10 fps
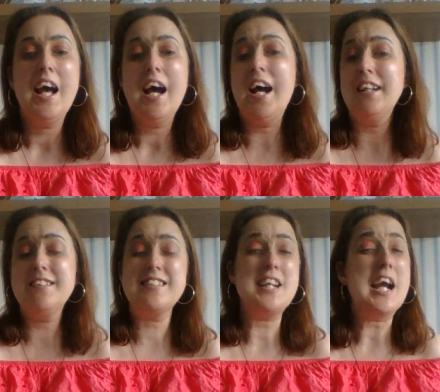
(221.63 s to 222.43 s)
and
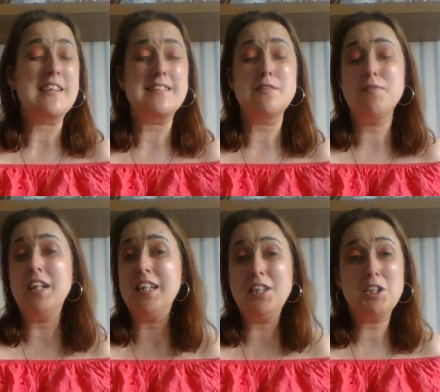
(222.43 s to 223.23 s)
yes, I
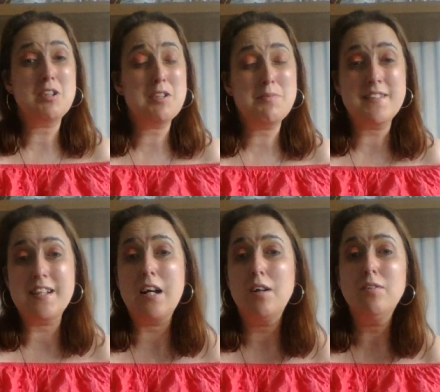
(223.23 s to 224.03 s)
really enjoyed
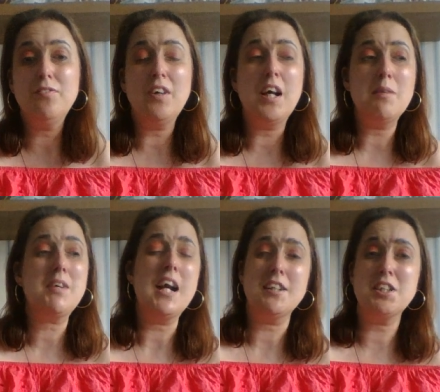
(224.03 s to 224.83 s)
myself, um,
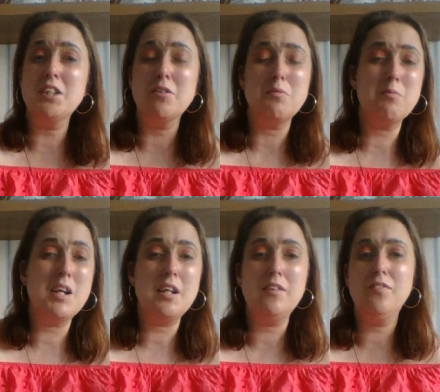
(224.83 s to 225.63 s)
catching up
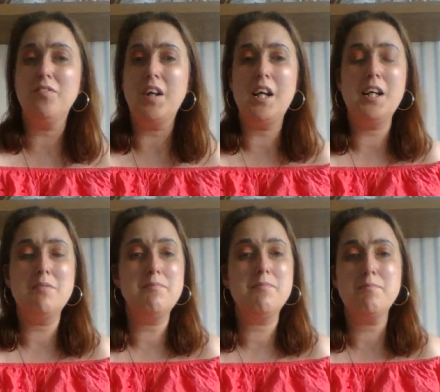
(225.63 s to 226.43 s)
with
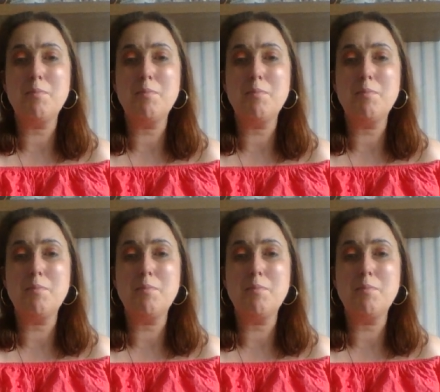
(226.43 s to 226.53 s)
um,